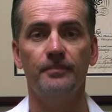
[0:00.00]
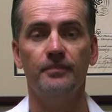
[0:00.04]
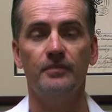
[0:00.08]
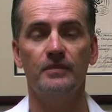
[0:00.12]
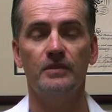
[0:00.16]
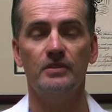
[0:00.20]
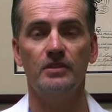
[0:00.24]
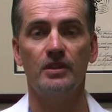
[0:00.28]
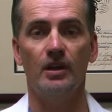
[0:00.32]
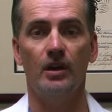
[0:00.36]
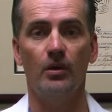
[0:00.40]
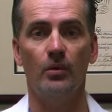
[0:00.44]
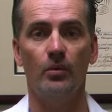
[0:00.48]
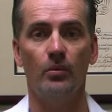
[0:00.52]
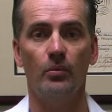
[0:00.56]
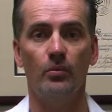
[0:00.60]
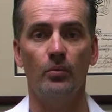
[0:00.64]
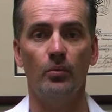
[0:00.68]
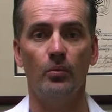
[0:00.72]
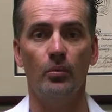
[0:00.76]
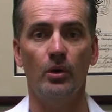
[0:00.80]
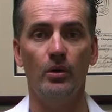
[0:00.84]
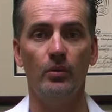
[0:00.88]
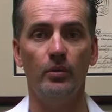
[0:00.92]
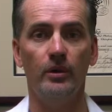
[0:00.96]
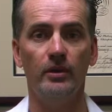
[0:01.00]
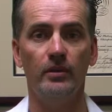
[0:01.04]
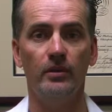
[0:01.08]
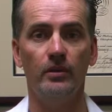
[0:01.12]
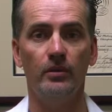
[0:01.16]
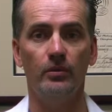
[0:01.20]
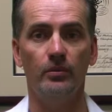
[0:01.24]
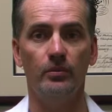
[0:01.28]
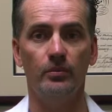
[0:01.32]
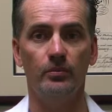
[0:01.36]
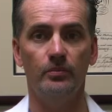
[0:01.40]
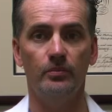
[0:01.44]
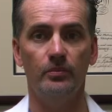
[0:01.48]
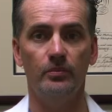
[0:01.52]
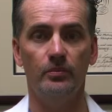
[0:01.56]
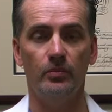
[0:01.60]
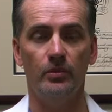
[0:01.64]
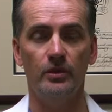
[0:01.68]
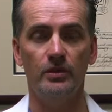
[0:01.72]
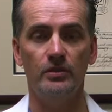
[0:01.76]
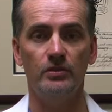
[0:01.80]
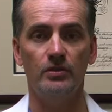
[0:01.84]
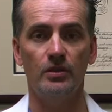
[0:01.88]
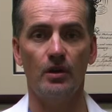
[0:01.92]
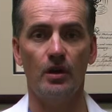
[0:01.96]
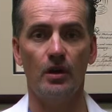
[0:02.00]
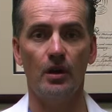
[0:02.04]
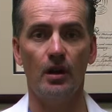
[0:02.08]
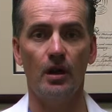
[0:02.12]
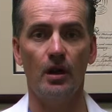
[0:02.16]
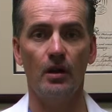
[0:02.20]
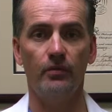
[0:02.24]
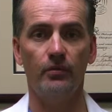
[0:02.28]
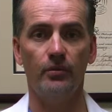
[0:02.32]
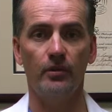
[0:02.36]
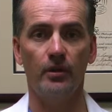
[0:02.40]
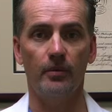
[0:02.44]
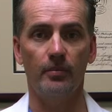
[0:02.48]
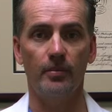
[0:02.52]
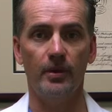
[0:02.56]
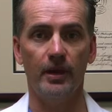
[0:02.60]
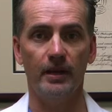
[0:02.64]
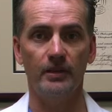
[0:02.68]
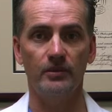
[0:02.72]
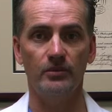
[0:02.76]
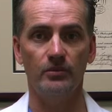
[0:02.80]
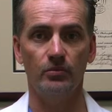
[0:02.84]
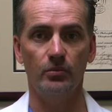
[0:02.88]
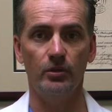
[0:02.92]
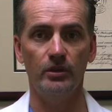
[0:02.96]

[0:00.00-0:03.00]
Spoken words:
So what do? We start off with our patients,